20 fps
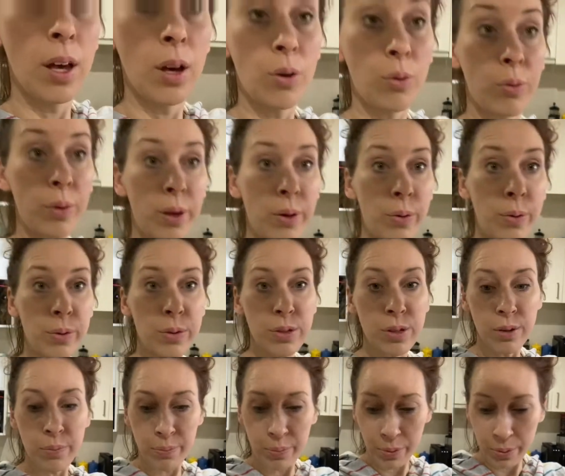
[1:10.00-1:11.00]
We
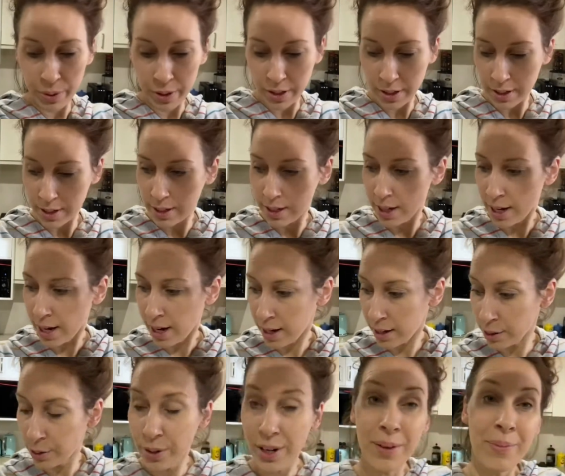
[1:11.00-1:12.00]
also put
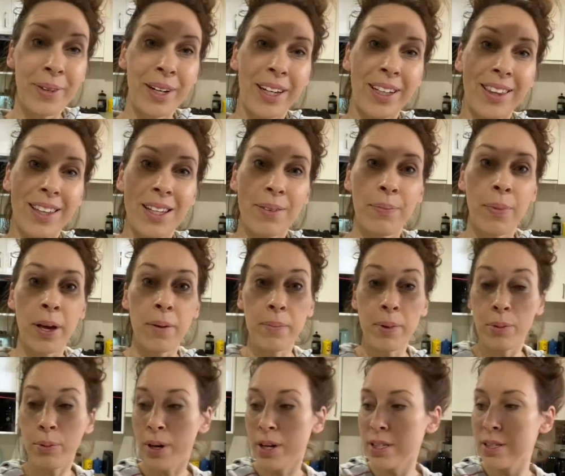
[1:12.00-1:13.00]
cream in it. That might
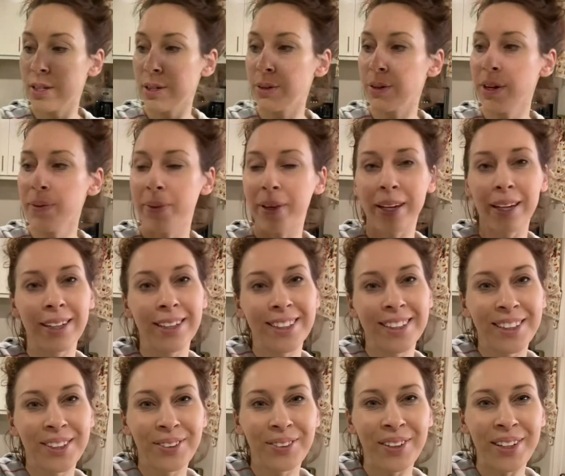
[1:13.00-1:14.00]
be why it's so creamy.
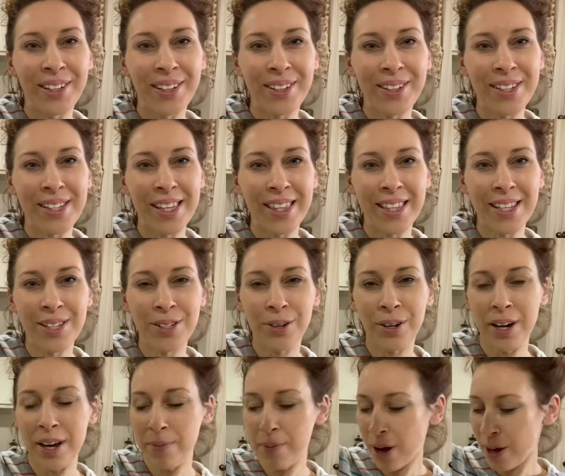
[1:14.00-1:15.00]
We use this
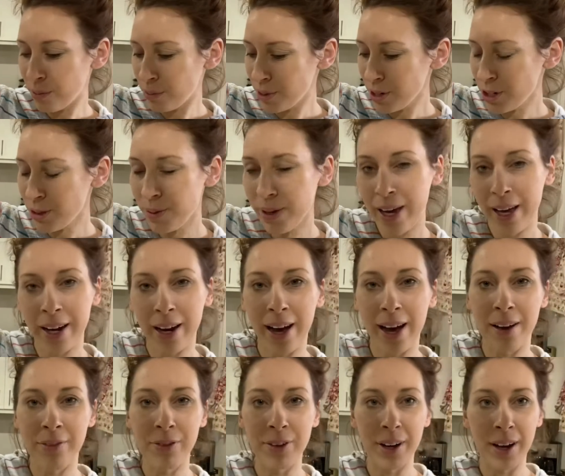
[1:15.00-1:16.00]
cream. I wish we had
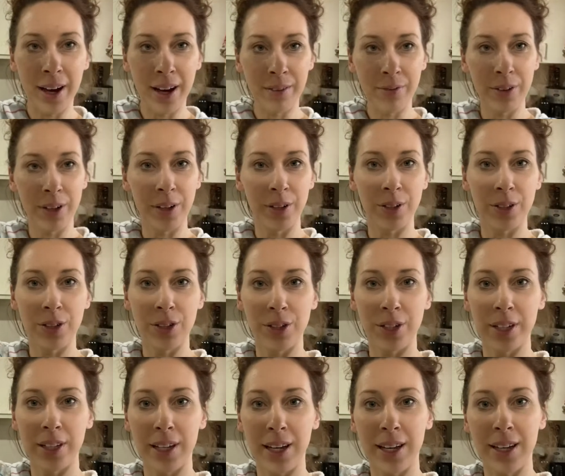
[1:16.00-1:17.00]
half and half here in
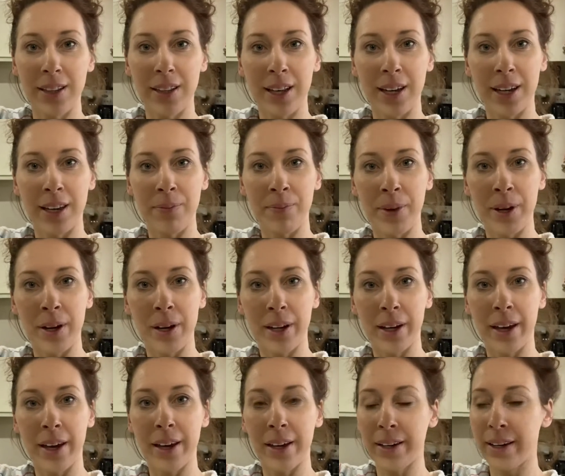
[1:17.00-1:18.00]
Australia, like
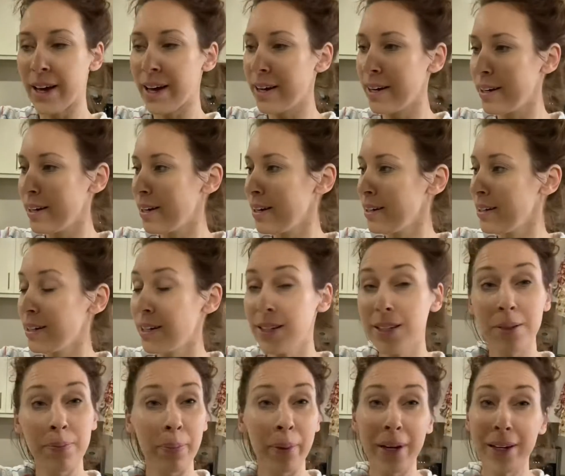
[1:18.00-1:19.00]
America and Canada
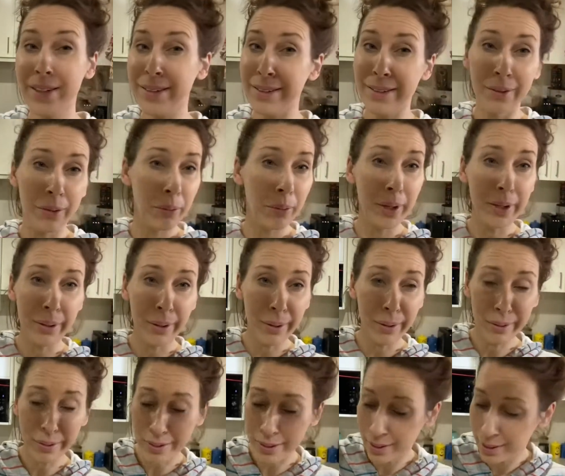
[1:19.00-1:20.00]
does, but we
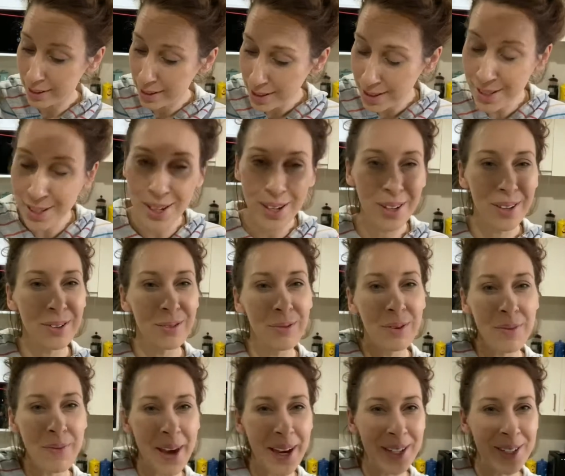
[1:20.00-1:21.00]
don't. So
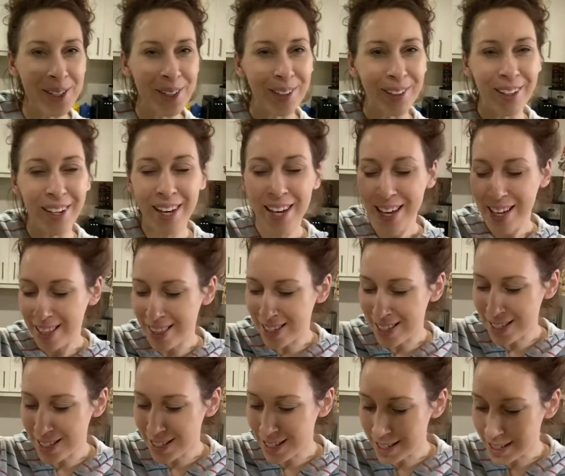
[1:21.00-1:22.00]
we make 2.
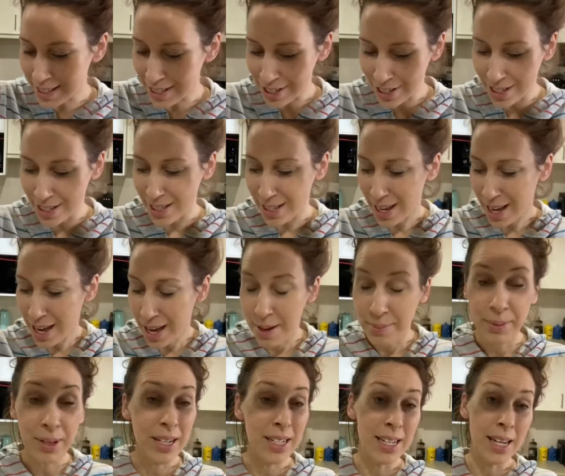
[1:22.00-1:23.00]
This is delicious. I'm
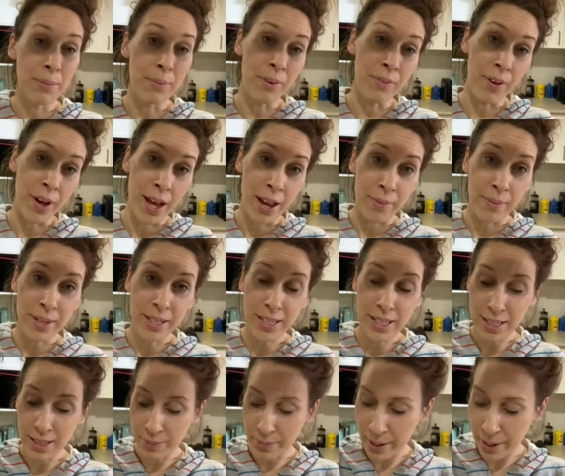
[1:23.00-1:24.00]
gonna take my vitamins
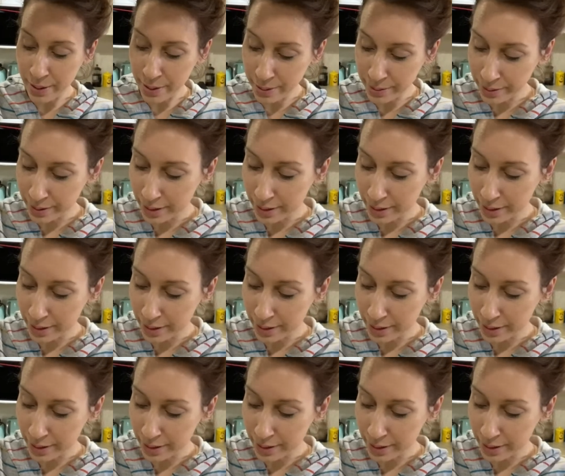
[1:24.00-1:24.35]
as well.